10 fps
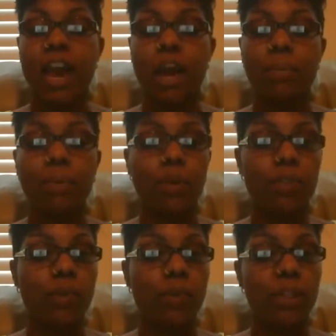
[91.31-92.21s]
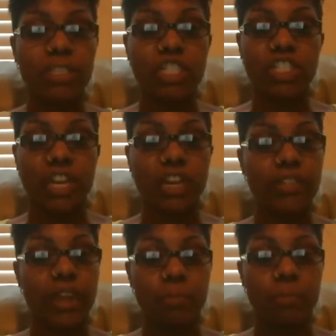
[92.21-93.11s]
I'll be more than willing to share
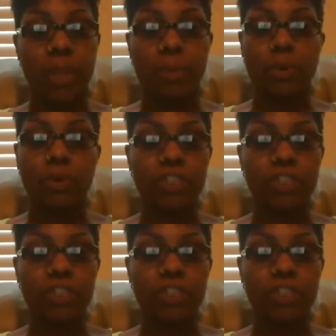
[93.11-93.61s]
that with people.